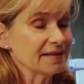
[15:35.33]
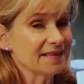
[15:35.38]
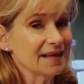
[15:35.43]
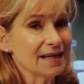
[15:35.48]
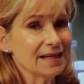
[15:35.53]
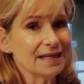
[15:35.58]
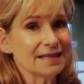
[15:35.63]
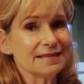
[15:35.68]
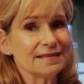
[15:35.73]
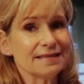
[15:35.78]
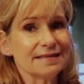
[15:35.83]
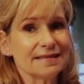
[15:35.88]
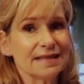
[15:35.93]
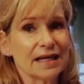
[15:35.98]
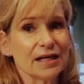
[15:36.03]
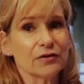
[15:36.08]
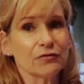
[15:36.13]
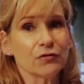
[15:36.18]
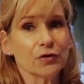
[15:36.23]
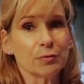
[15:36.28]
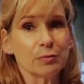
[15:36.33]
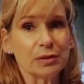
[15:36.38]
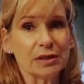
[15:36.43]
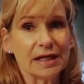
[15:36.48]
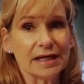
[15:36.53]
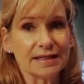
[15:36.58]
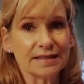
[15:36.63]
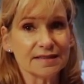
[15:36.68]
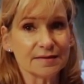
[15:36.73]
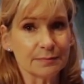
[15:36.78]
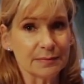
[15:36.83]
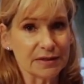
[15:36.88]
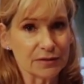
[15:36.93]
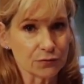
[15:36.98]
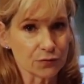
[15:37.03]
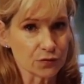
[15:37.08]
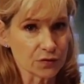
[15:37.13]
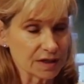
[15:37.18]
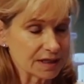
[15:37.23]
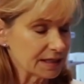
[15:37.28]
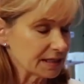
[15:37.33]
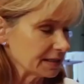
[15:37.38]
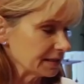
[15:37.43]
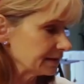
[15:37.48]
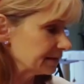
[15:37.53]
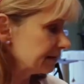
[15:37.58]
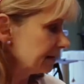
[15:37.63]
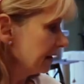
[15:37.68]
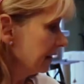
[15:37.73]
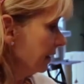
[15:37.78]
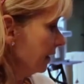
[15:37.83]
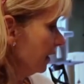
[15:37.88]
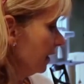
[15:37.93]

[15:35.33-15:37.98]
and that is a set of replacement rings.